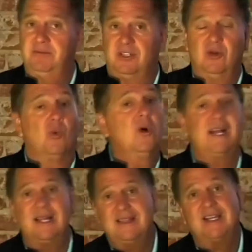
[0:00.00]
to the work
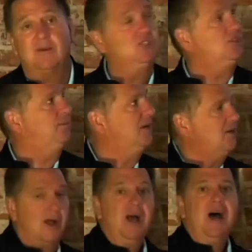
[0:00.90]
ethic and what you put
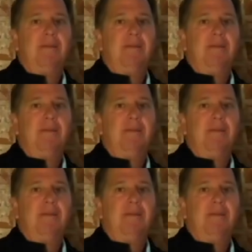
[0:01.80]
into it.